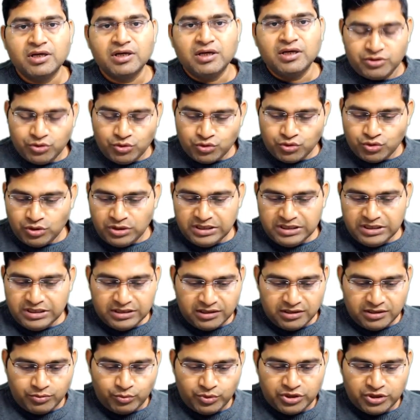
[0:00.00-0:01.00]
Usually
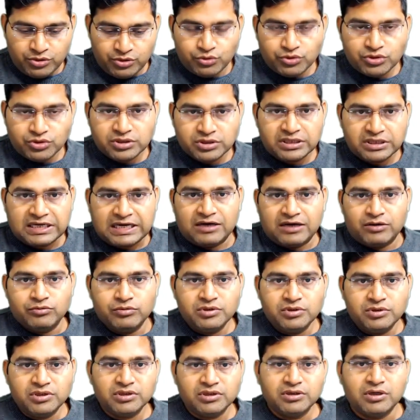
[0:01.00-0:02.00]
we use
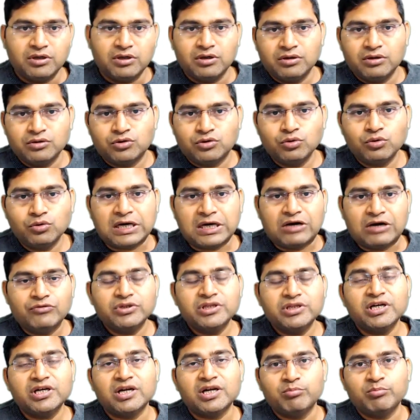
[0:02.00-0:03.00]
count uh, to
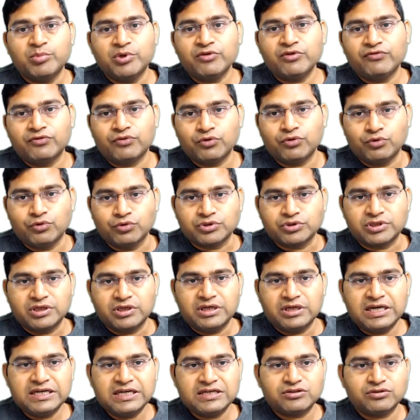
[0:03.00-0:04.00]
count the number of rows,
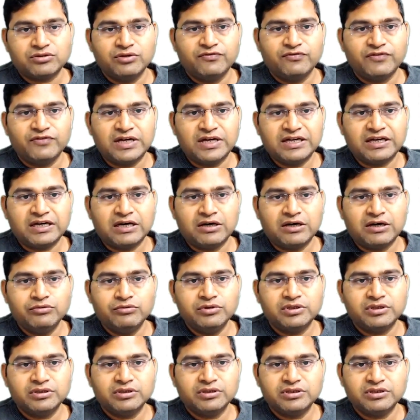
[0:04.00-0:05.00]
right? So if I
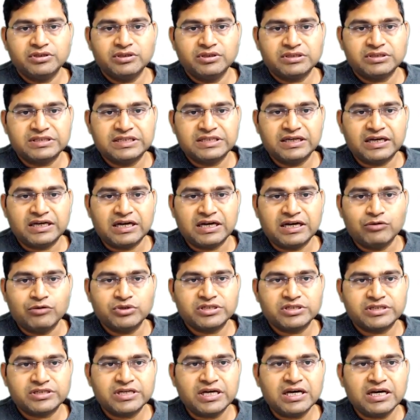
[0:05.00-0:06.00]
count, say count
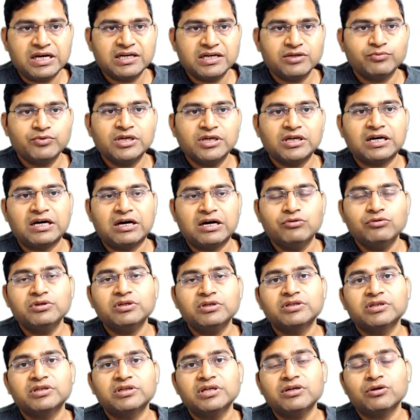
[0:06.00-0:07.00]
star, it will
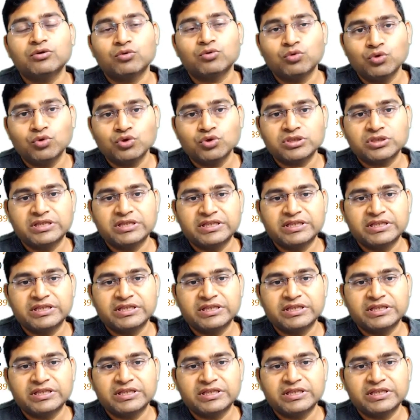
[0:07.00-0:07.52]
count the rows